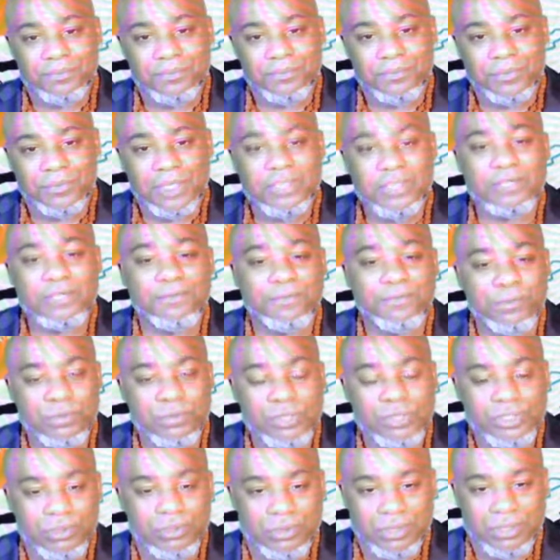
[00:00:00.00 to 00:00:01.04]
There's a food
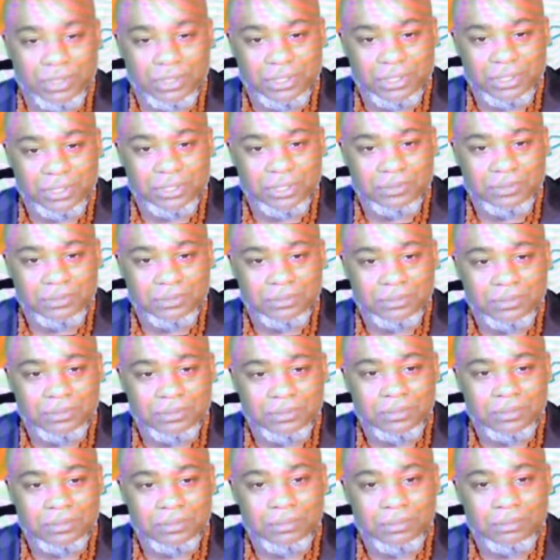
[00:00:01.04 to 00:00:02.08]
shortage.
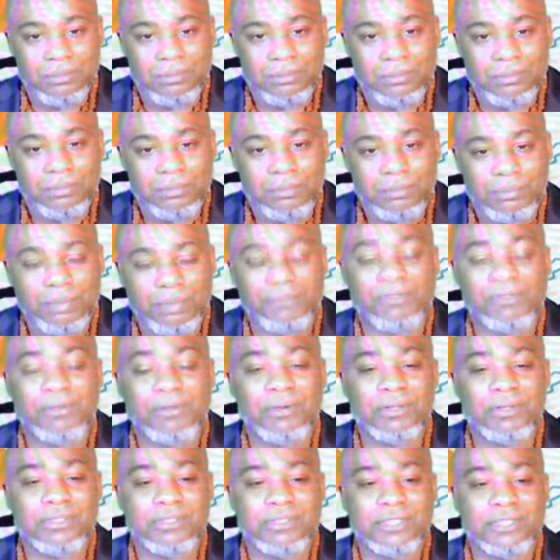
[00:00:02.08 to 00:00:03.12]
But
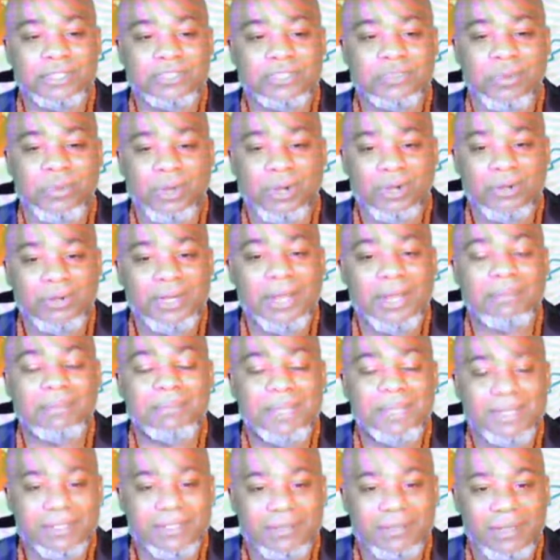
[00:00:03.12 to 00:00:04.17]
first, let's work on our
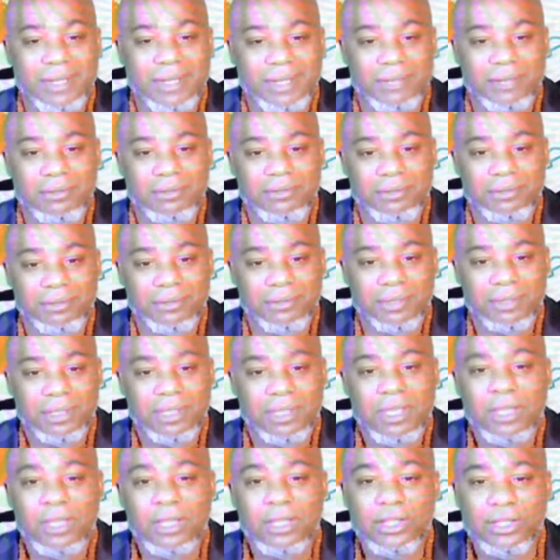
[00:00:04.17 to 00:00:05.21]
mental health.
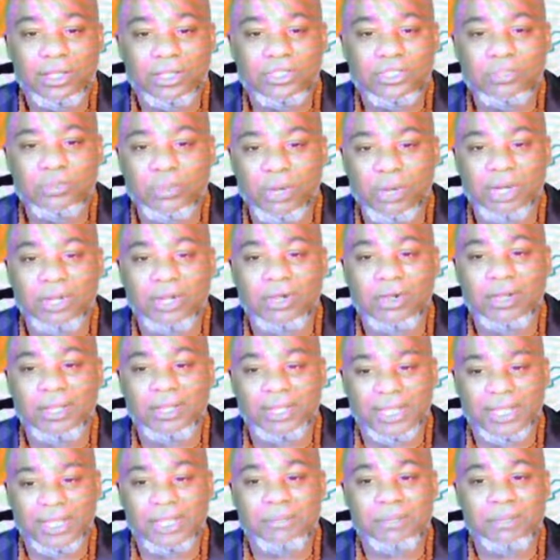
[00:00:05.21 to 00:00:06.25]
Let's work on
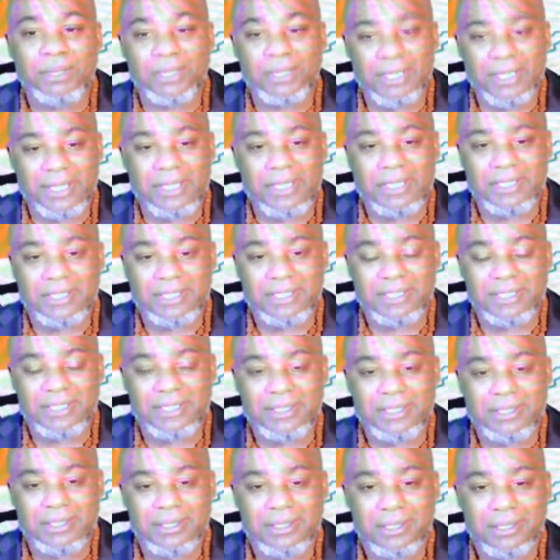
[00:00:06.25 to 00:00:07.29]
keeping this
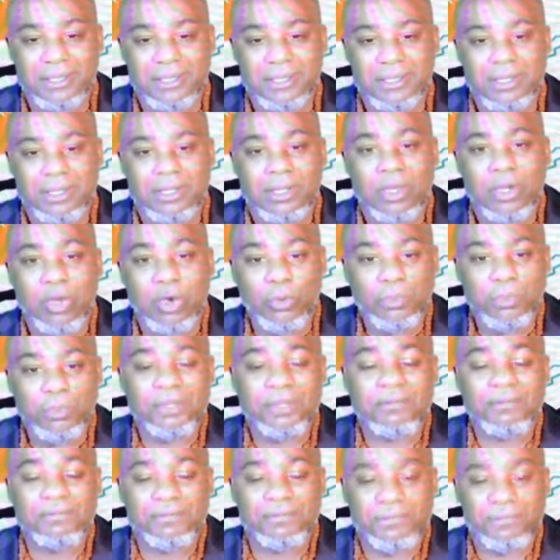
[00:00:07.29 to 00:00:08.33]
open
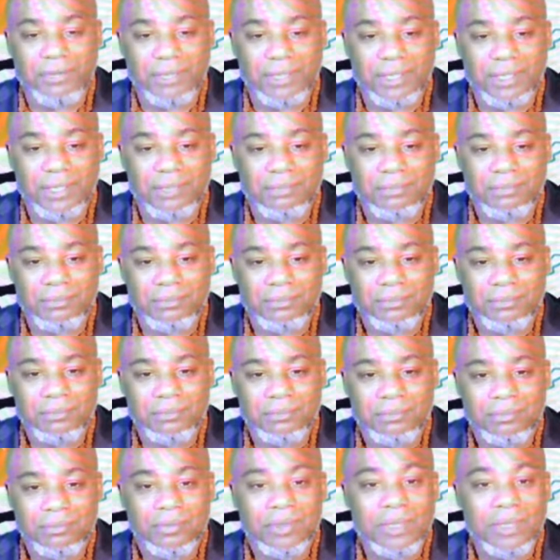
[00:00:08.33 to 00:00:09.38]
and free.
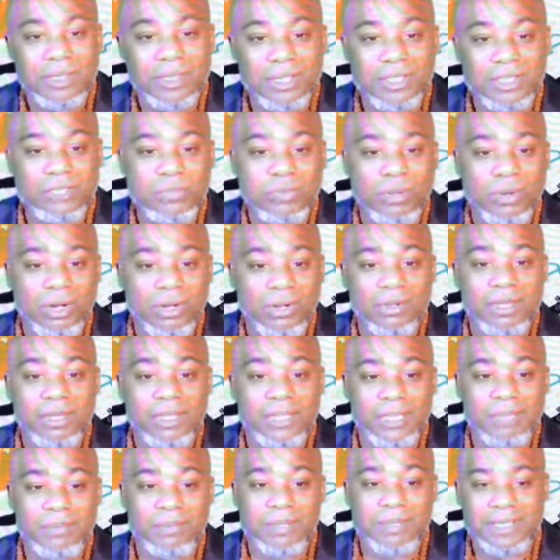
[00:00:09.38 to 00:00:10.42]
Let's work on
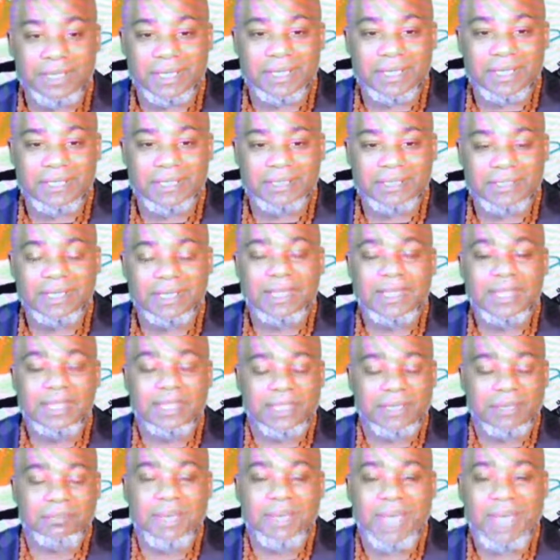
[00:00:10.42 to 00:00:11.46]
keeping this
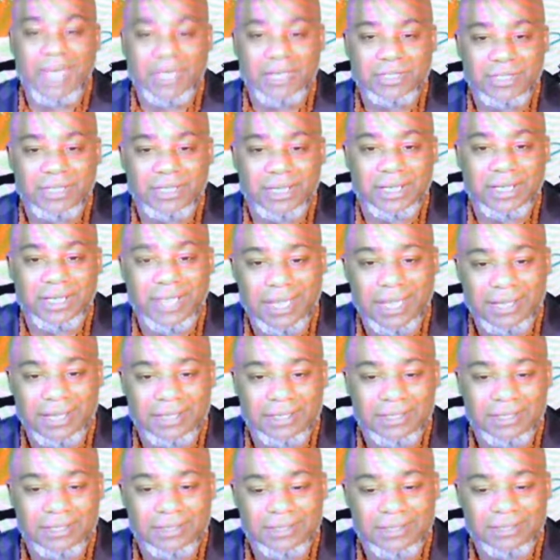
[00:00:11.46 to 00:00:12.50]
compassion and
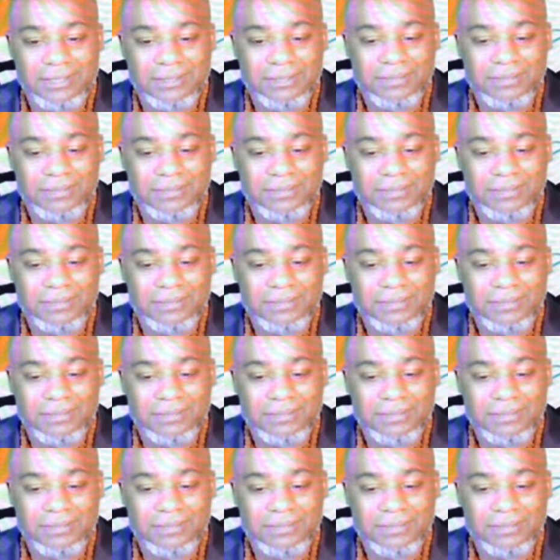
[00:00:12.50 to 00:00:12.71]
kindness.